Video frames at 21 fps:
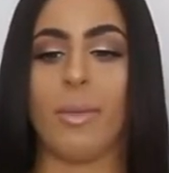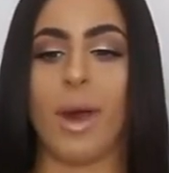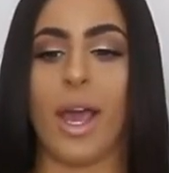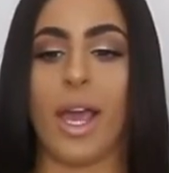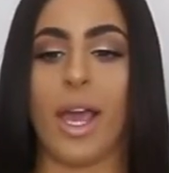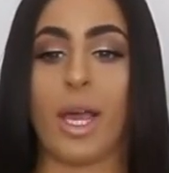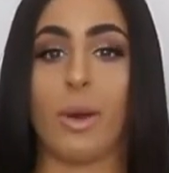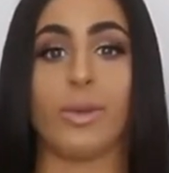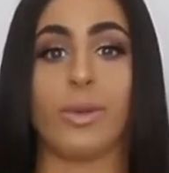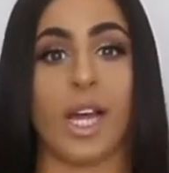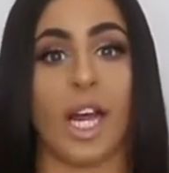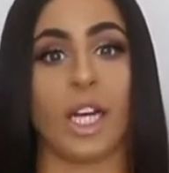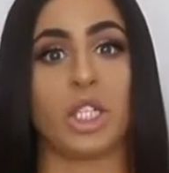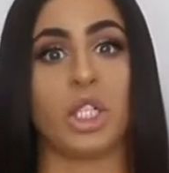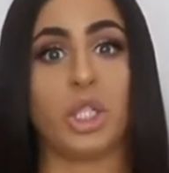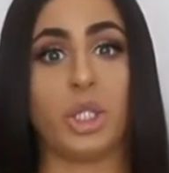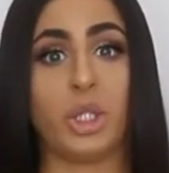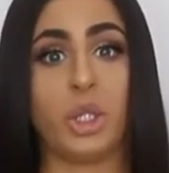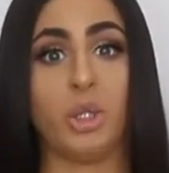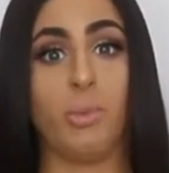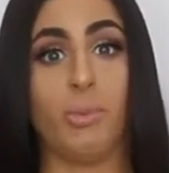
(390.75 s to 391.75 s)
Um, it
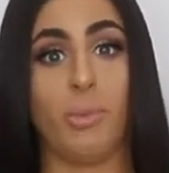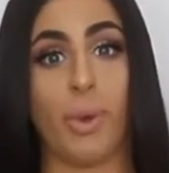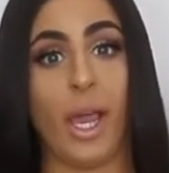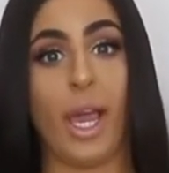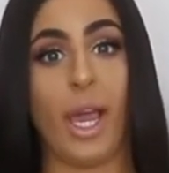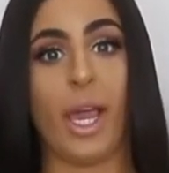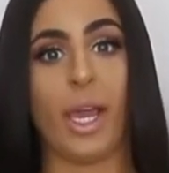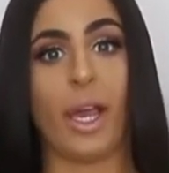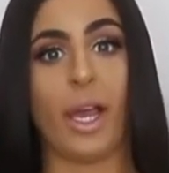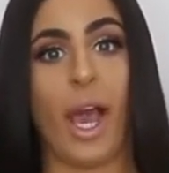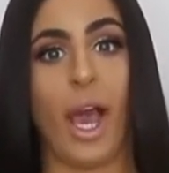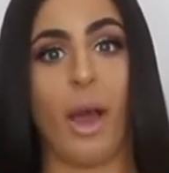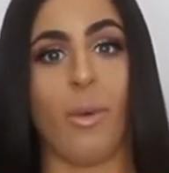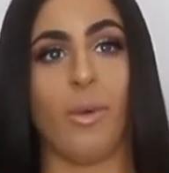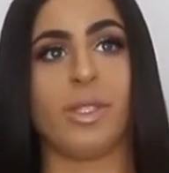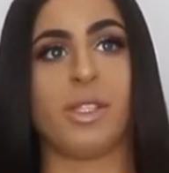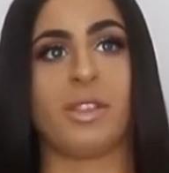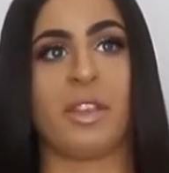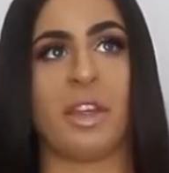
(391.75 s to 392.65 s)
was actually too big.